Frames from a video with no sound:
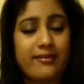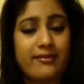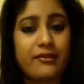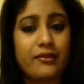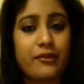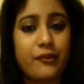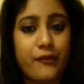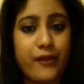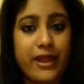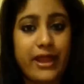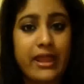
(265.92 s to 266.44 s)
a
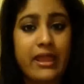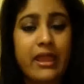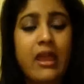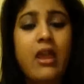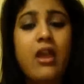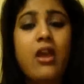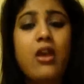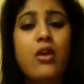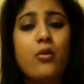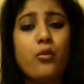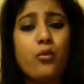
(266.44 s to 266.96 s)
3,
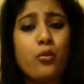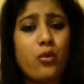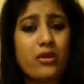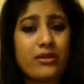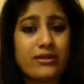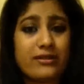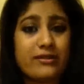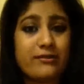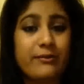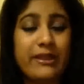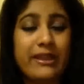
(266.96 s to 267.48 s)
what
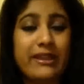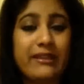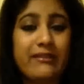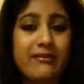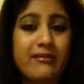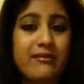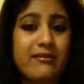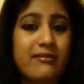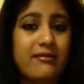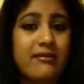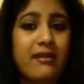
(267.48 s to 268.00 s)
it means
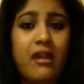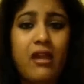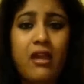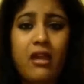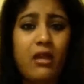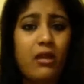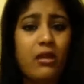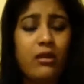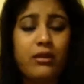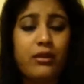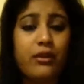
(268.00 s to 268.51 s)
is
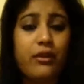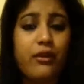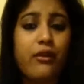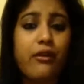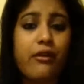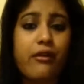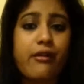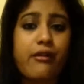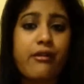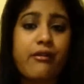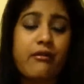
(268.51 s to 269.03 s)

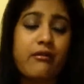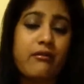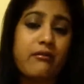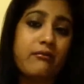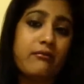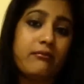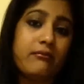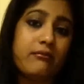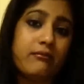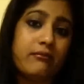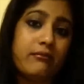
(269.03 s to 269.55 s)
your
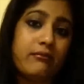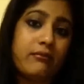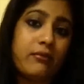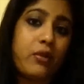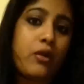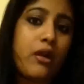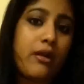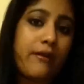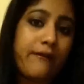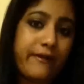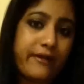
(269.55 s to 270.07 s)

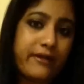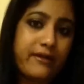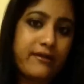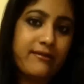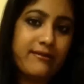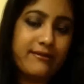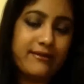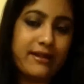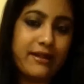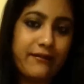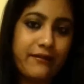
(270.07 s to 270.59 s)

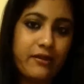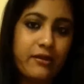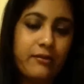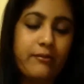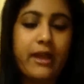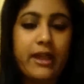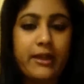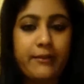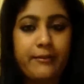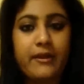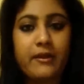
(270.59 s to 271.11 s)
confidence level
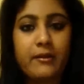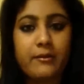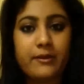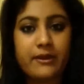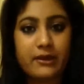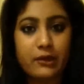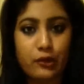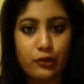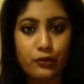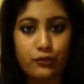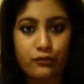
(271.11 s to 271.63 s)
might be a bit
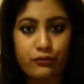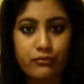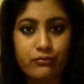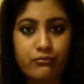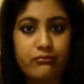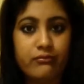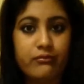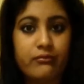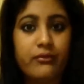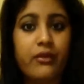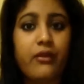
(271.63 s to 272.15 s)
low.
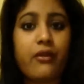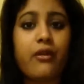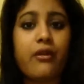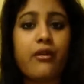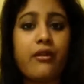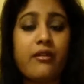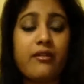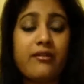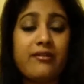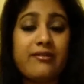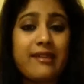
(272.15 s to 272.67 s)

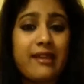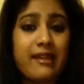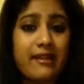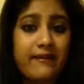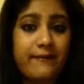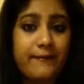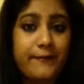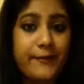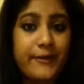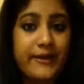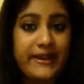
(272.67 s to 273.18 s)
Your
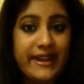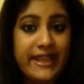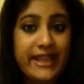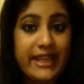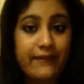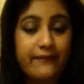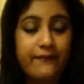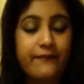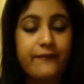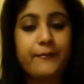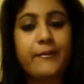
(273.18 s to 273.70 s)

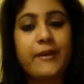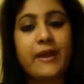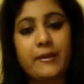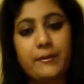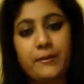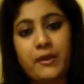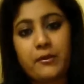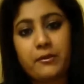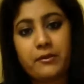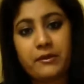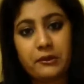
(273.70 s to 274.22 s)
self-belief might
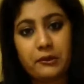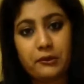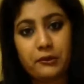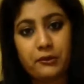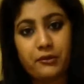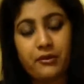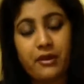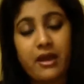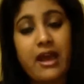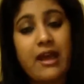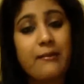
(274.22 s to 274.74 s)
be a bit
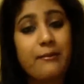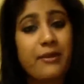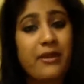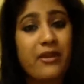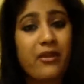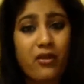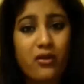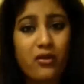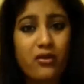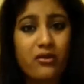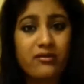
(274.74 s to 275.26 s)
low. And
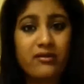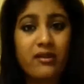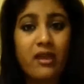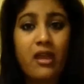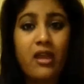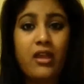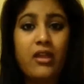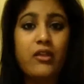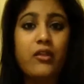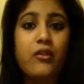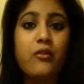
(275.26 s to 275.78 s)
because
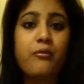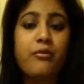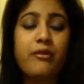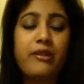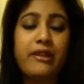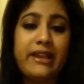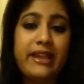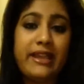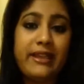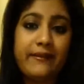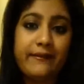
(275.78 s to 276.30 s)
you
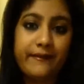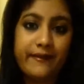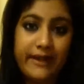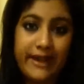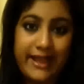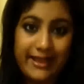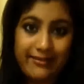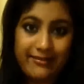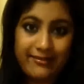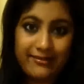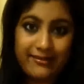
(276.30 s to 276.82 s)
believe
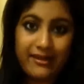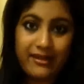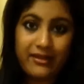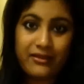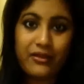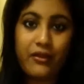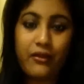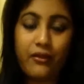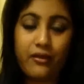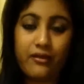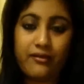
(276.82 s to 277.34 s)
less in
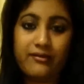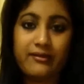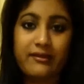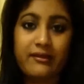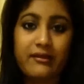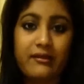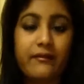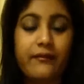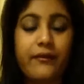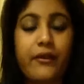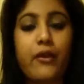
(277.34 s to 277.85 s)

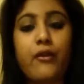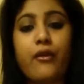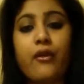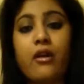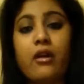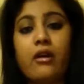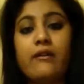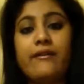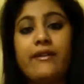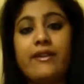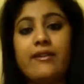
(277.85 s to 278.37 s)
yourself, you're
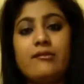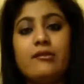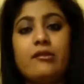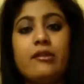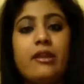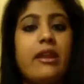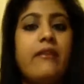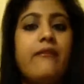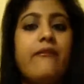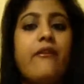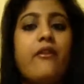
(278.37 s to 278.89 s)
always
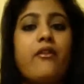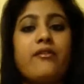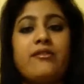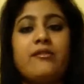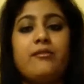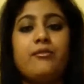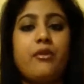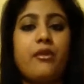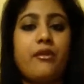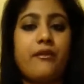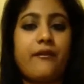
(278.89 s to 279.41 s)
looking for
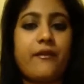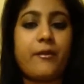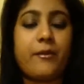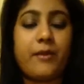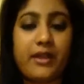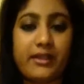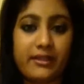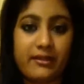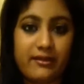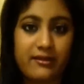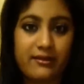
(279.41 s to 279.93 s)
support from
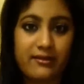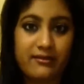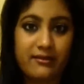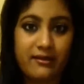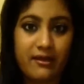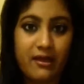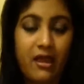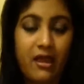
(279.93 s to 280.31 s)
others.